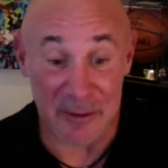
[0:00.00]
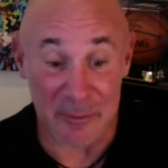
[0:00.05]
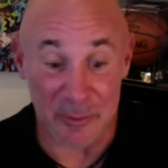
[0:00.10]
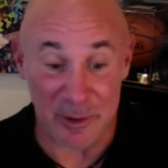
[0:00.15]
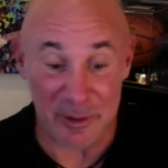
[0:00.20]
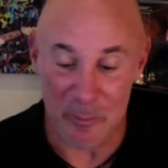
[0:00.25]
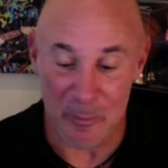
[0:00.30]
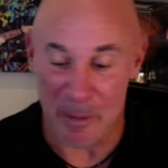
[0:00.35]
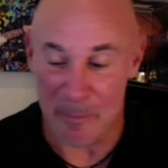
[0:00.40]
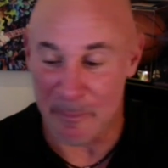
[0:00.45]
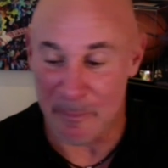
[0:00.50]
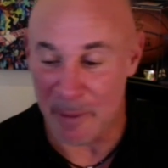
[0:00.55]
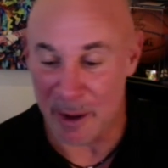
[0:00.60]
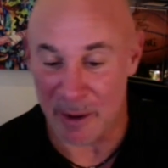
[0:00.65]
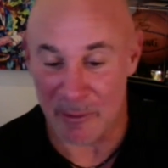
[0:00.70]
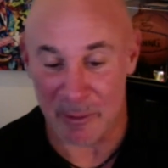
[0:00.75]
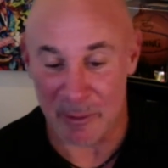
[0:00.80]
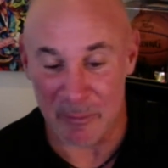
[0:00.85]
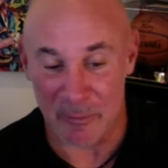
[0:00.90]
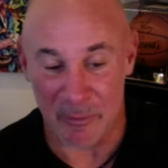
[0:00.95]
Real
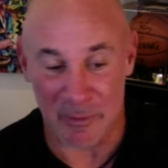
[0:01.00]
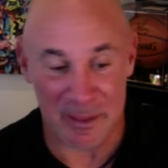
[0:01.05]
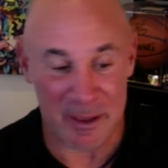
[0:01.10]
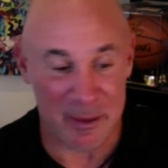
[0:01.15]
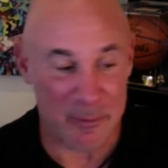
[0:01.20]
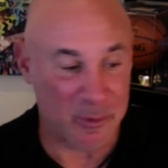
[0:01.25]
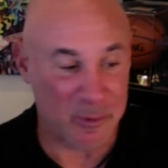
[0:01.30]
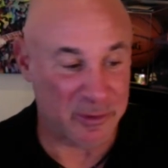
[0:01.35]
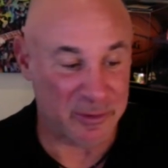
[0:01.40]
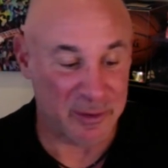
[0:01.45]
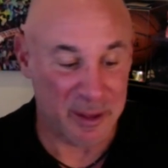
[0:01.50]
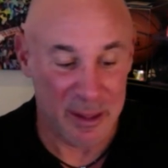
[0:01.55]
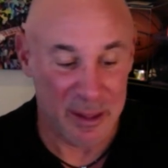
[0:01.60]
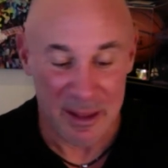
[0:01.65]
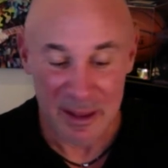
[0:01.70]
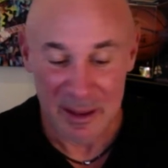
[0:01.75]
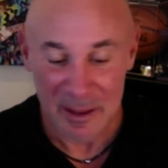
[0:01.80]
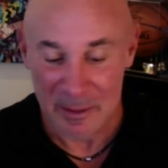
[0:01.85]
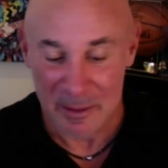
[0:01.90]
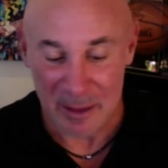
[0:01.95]
background before that was
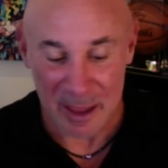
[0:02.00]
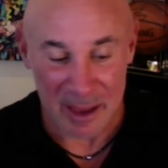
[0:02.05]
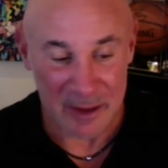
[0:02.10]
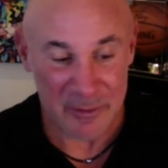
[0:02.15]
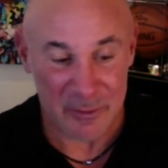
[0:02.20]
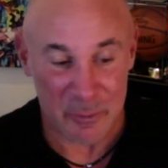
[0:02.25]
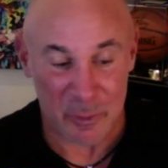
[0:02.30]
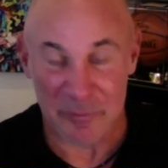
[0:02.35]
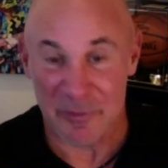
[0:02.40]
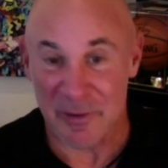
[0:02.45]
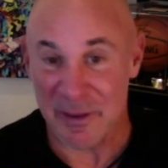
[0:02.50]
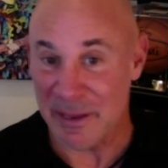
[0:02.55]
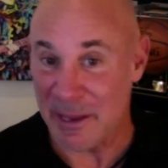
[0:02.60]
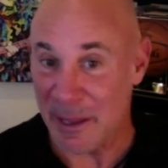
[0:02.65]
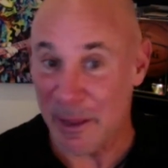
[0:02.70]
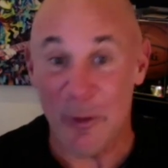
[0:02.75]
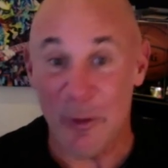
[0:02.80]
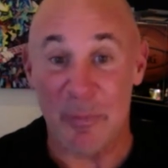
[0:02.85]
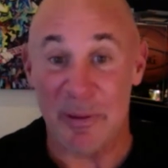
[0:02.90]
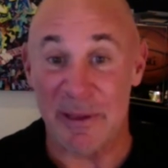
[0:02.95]
I used to work for the
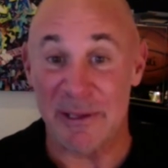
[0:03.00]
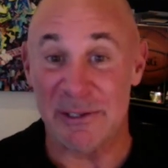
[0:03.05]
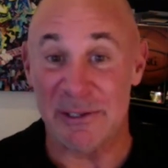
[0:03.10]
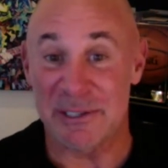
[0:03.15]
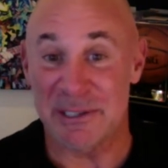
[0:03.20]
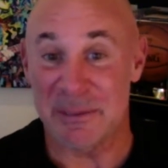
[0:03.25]
Yellow Pages.